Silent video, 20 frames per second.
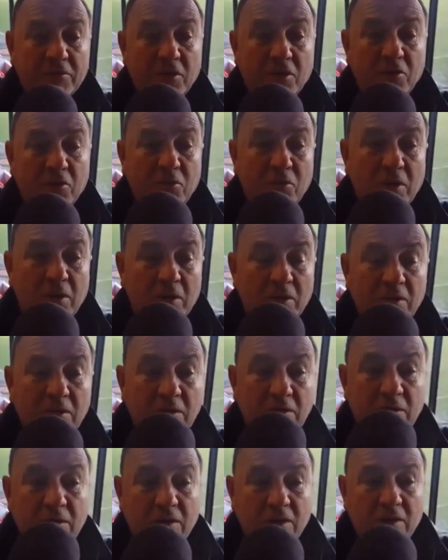So. Uh,
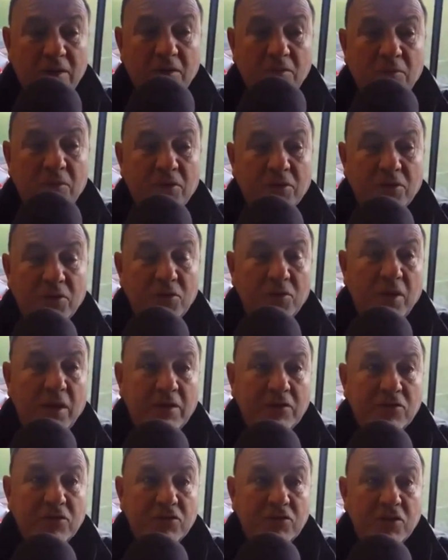I don't want to do
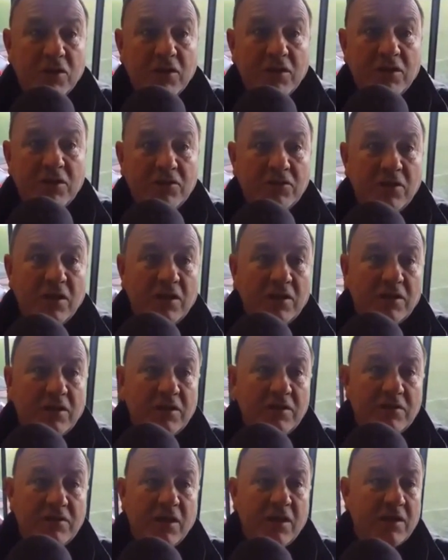that just yet. This like
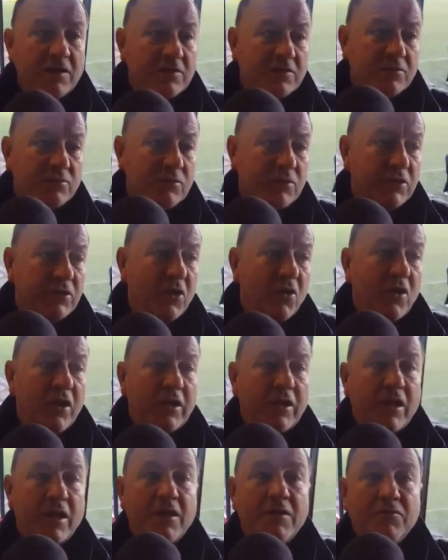these lads, with
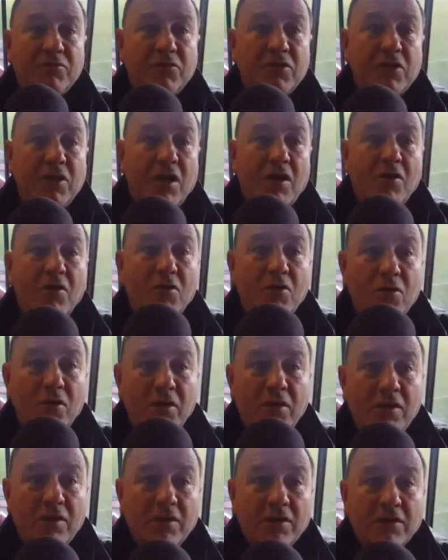nine games to go,
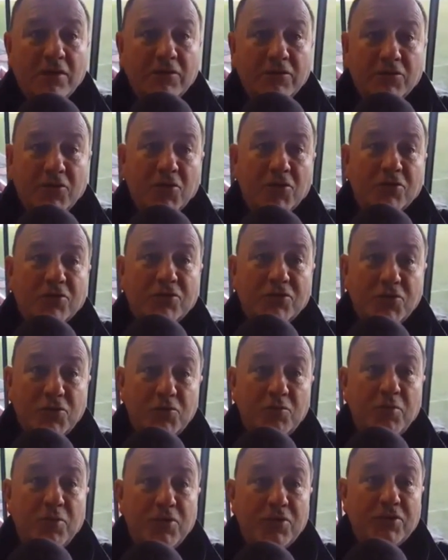has got us
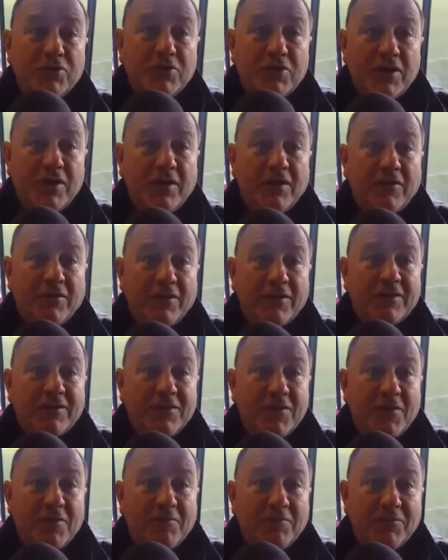two points clear at yeah. the
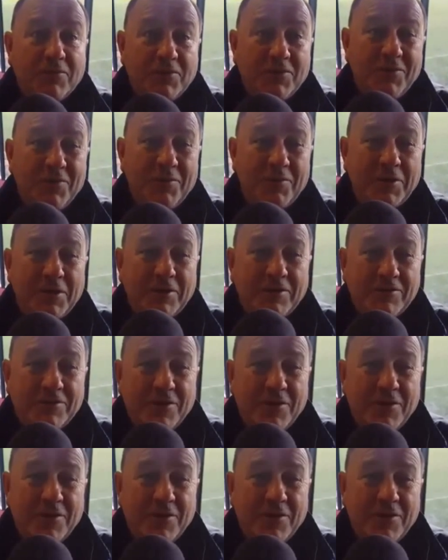top. Do you know what I mean?